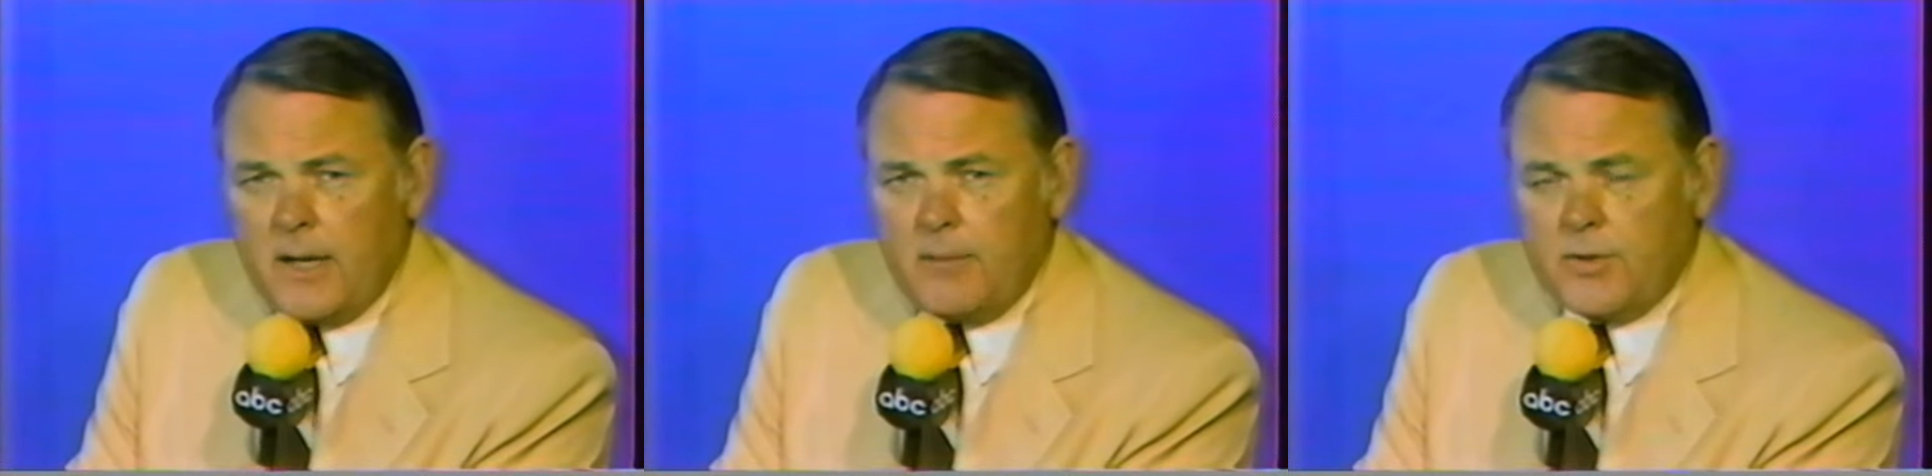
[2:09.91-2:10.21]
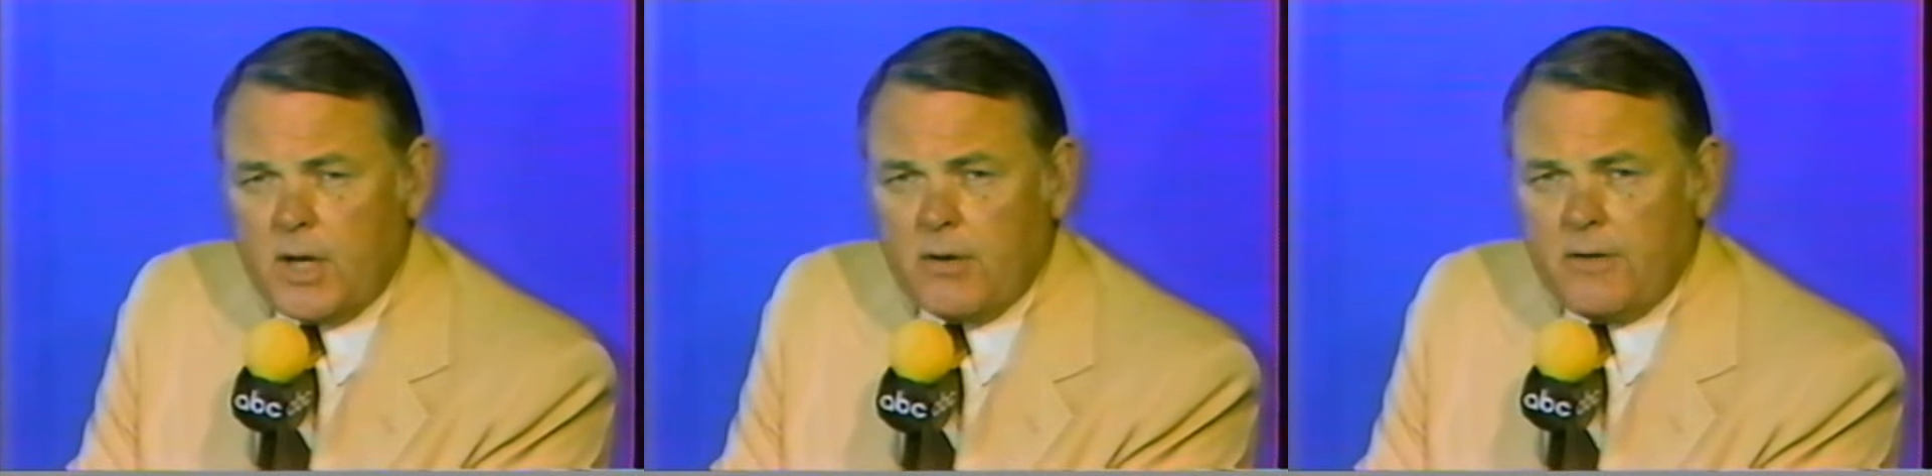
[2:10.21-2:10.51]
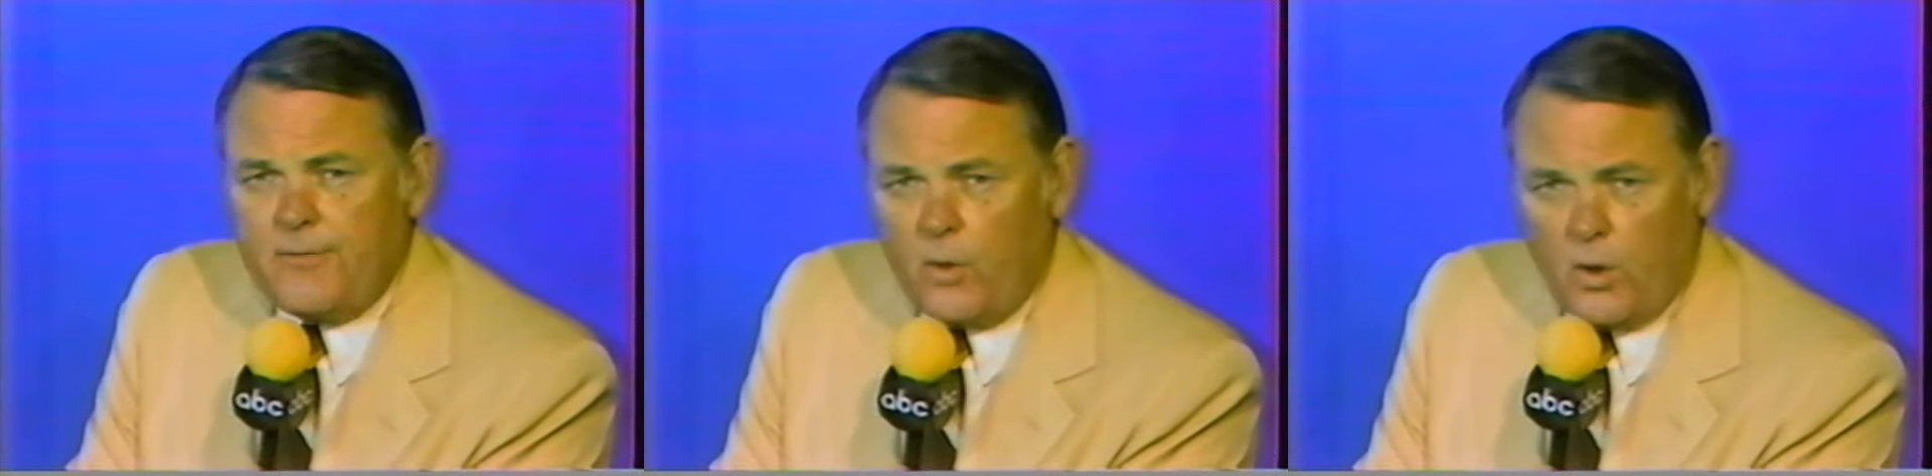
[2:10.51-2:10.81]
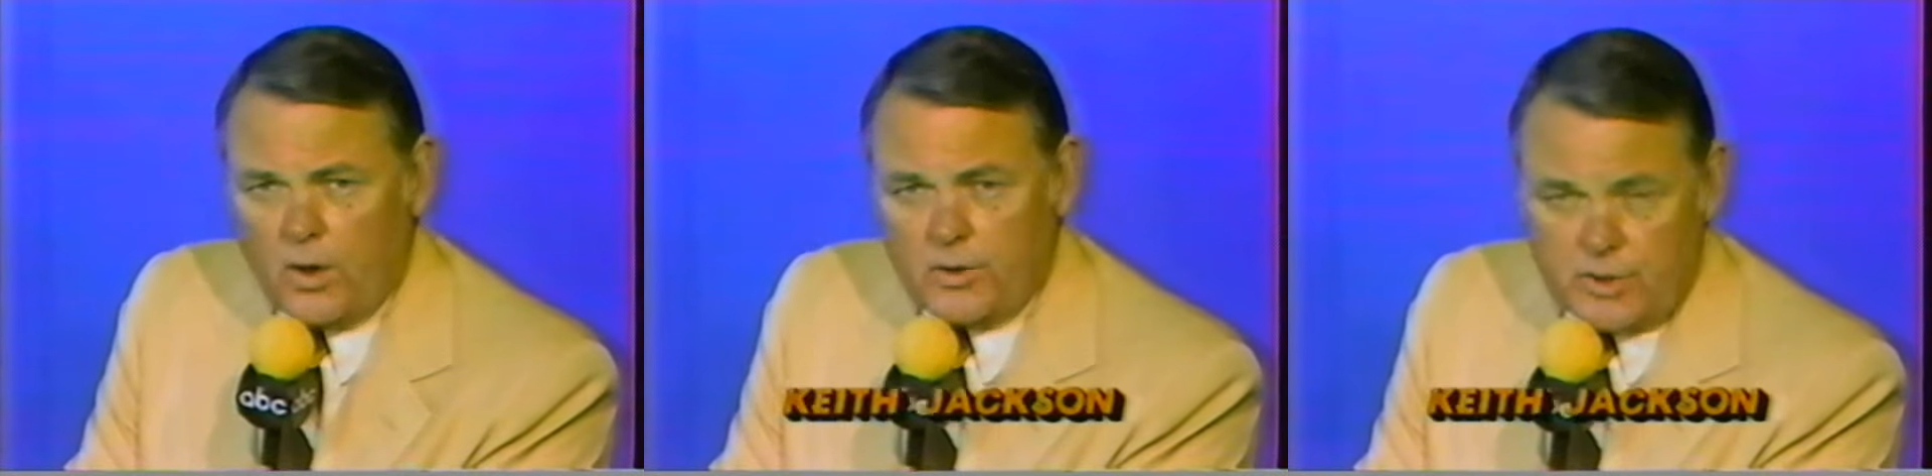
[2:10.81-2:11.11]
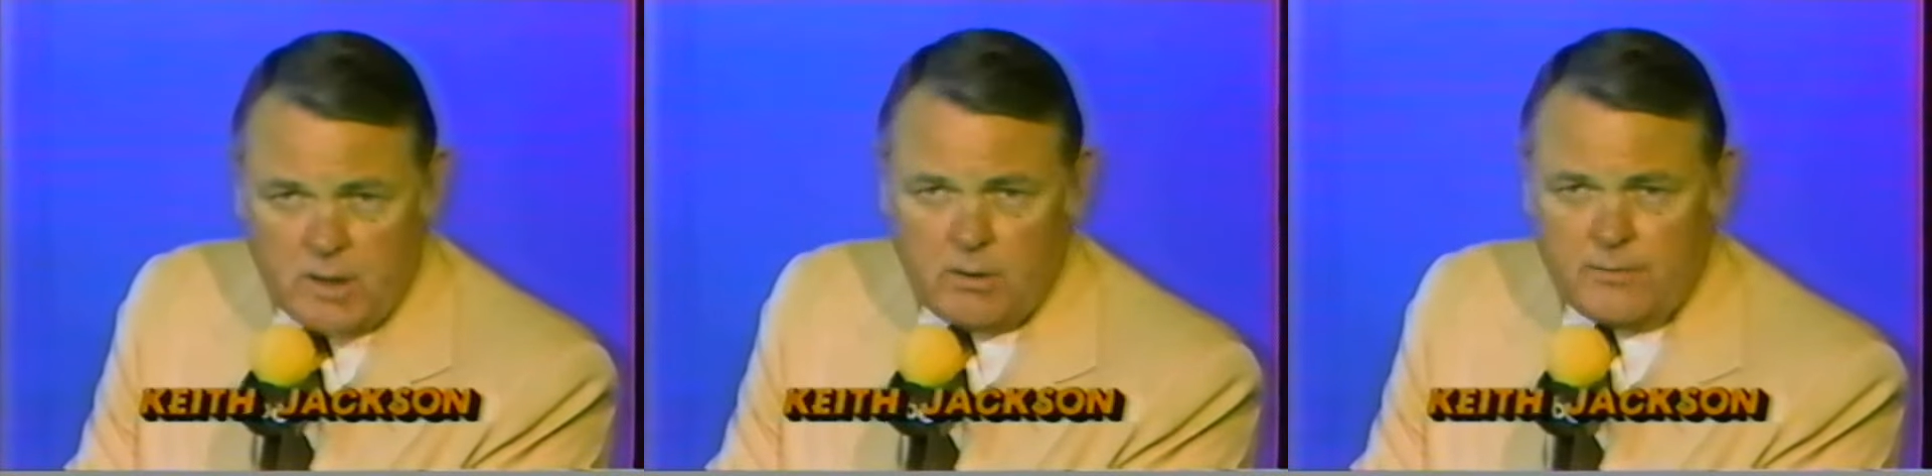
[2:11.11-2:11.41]
named Jerry Ford,
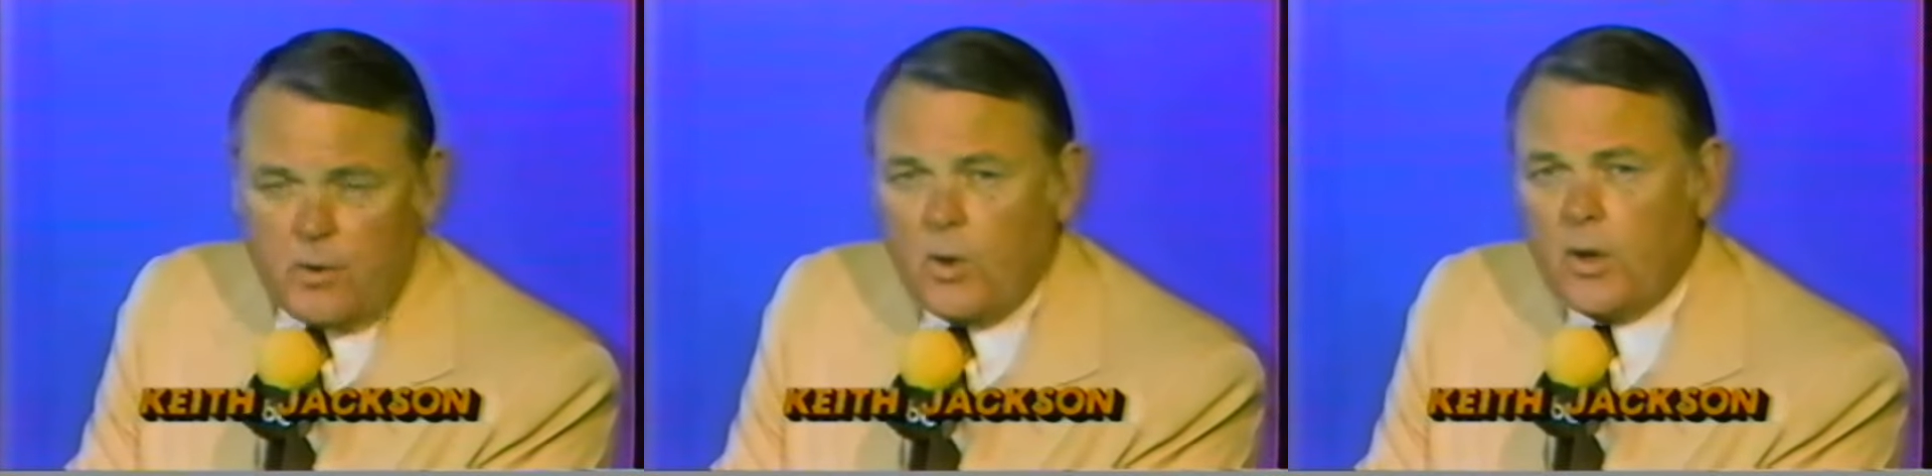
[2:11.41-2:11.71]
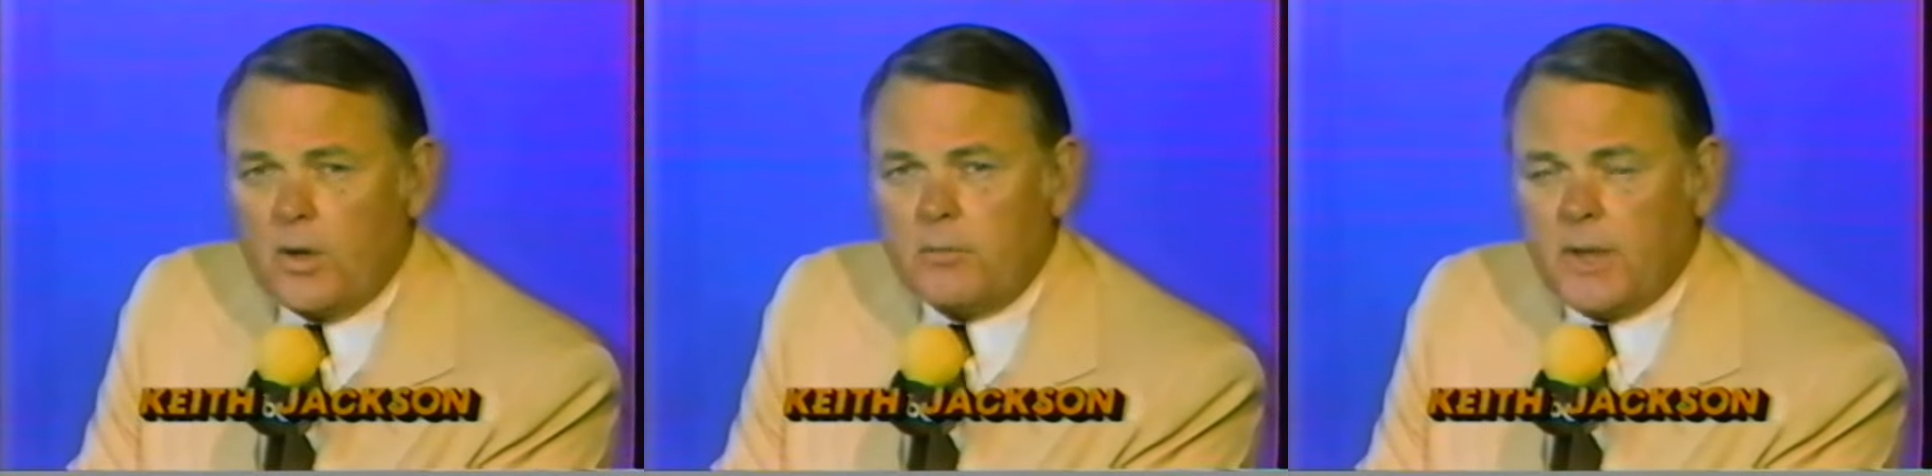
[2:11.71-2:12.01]
Gerald Ford,